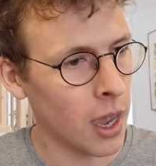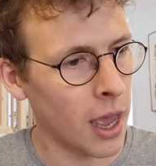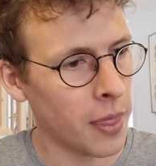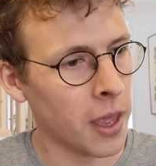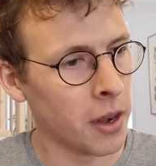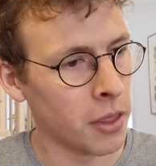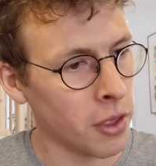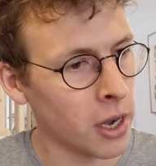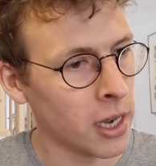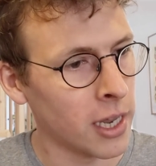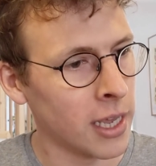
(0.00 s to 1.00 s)
And then
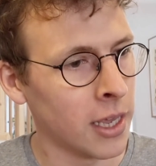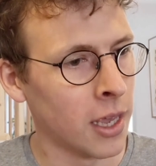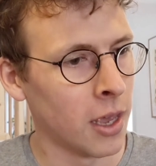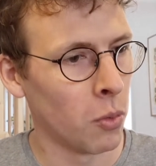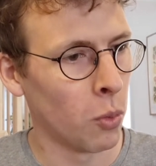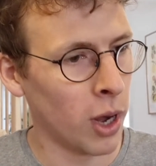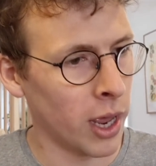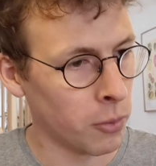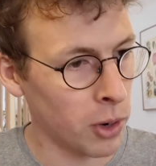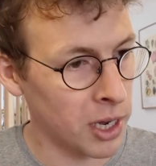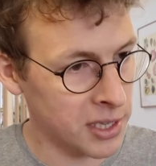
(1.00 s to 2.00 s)
thirdly,
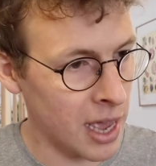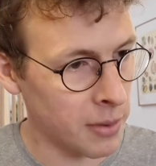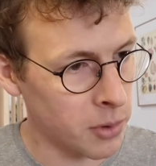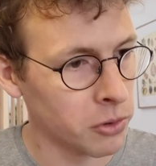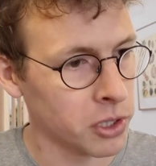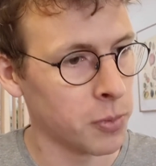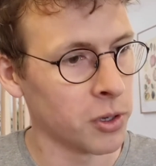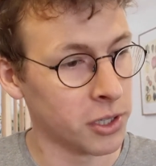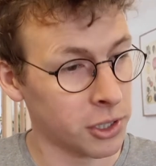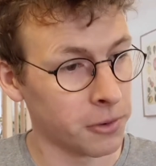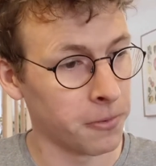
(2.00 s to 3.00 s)
is that immune
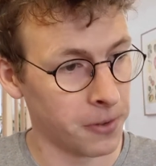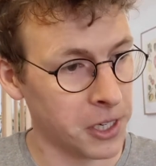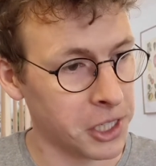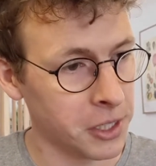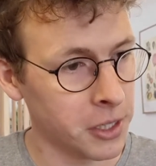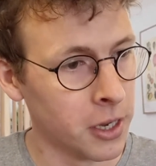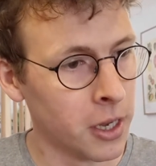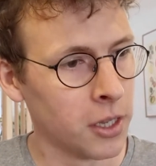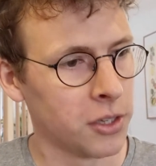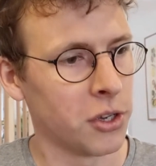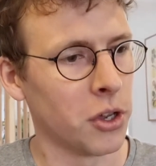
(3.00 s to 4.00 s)
response sufficient
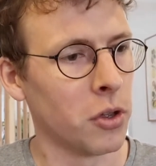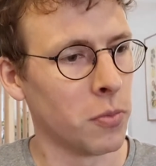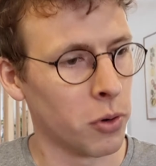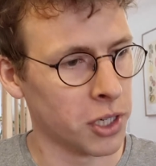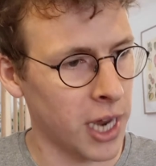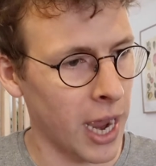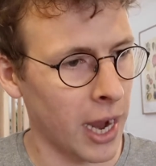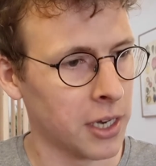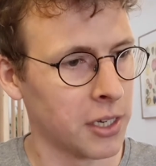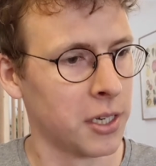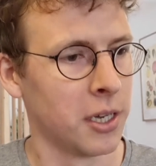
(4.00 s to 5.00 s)
to
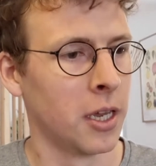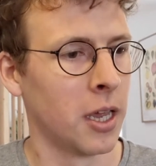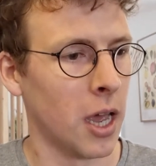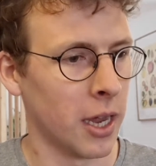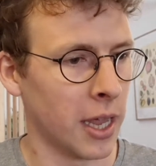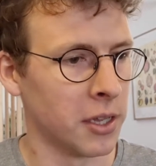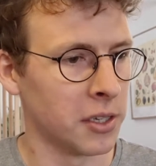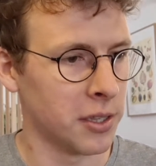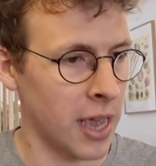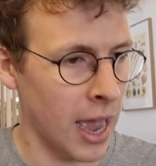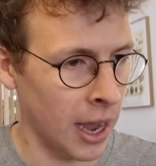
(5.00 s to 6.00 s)
protect against
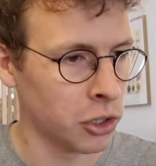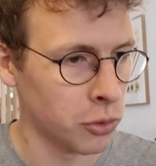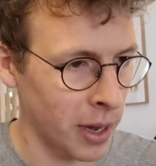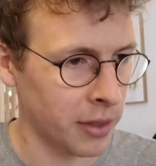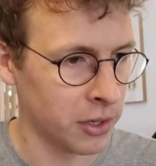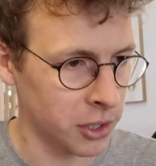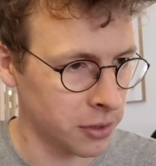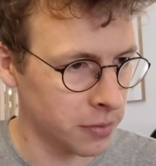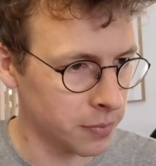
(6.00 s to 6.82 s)
the actual pathogen?